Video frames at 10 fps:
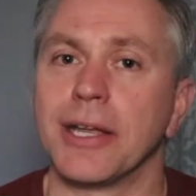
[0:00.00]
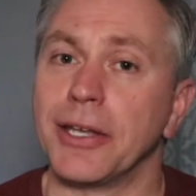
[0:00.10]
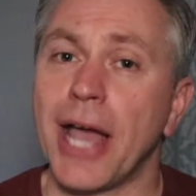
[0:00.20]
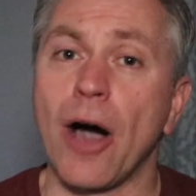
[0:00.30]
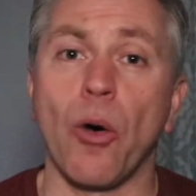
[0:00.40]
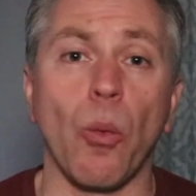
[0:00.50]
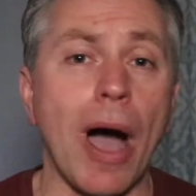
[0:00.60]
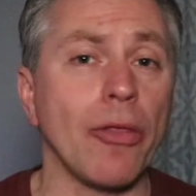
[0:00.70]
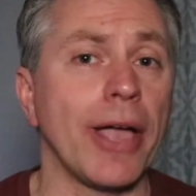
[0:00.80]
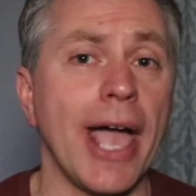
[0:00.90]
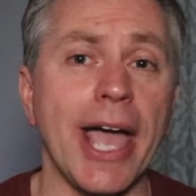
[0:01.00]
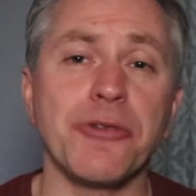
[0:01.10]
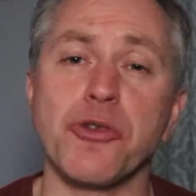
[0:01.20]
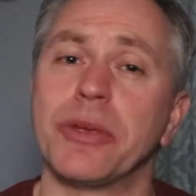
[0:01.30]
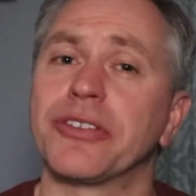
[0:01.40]
Now, while the
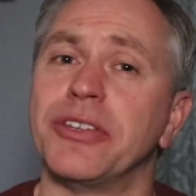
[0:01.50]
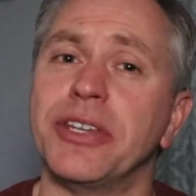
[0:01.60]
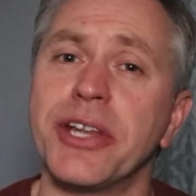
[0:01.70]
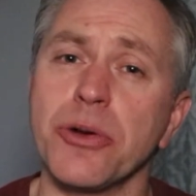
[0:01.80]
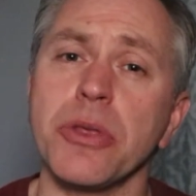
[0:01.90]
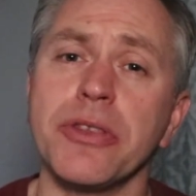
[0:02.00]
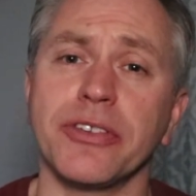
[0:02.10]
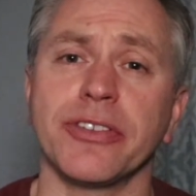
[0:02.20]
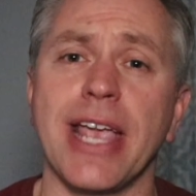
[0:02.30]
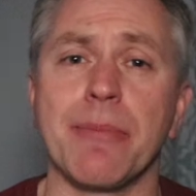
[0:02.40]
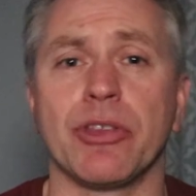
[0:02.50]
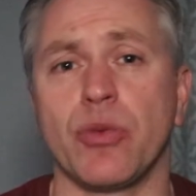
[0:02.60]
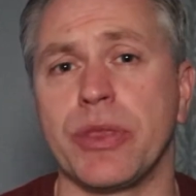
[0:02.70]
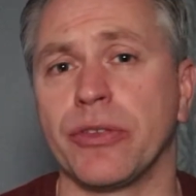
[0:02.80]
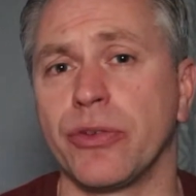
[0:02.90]
headroom is nearly the same
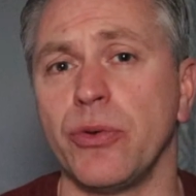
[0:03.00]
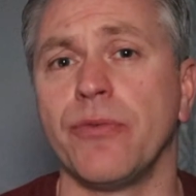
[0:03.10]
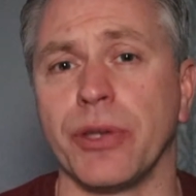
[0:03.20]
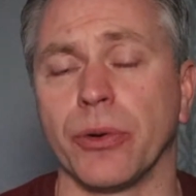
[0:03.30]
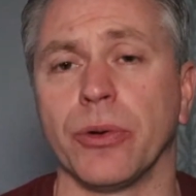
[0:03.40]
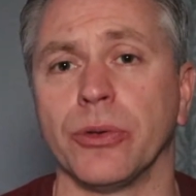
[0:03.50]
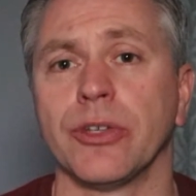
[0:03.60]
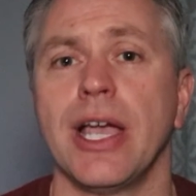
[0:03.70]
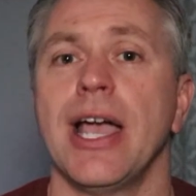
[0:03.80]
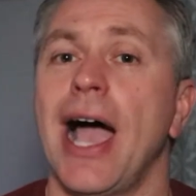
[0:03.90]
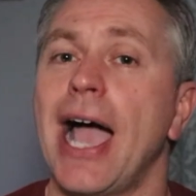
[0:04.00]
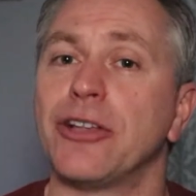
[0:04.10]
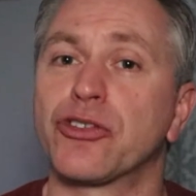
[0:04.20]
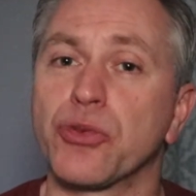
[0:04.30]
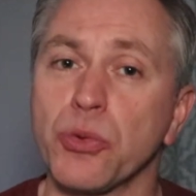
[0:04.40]
between the two vehicles, I
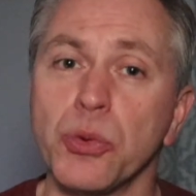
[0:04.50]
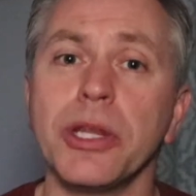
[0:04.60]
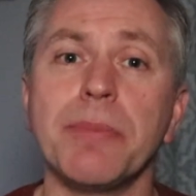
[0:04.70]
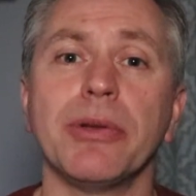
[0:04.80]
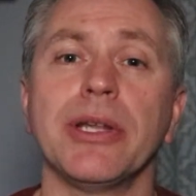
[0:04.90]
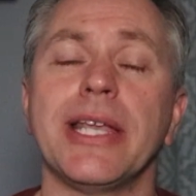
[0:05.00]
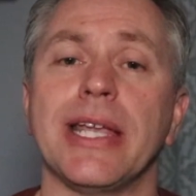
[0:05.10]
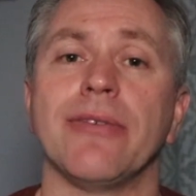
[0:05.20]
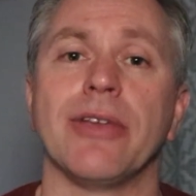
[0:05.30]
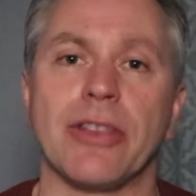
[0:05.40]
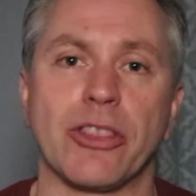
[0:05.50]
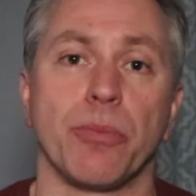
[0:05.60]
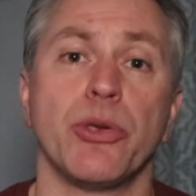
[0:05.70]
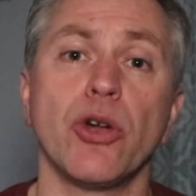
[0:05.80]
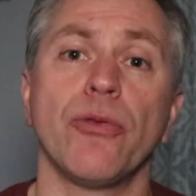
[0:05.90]
truly believe that the
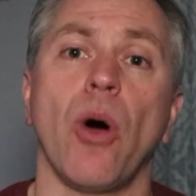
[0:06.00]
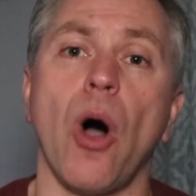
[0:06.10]
beautiful